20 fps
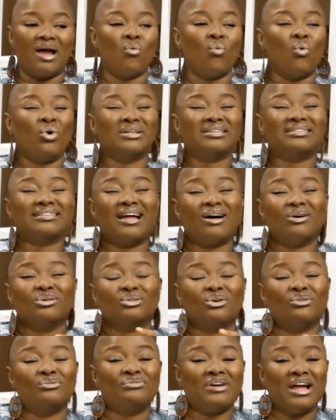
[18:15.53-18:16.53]

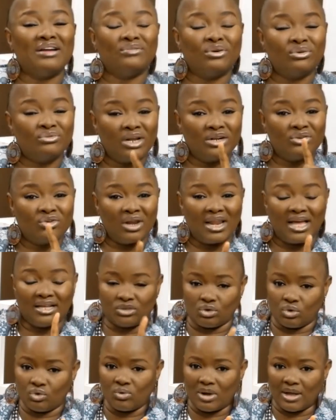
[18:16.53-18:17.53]
$1,500
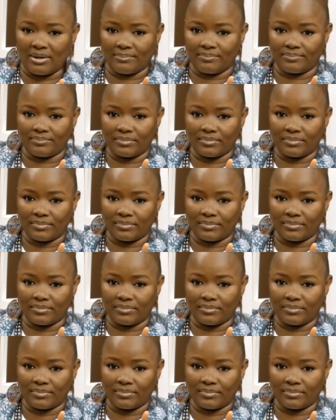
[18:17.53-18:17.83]
to do am.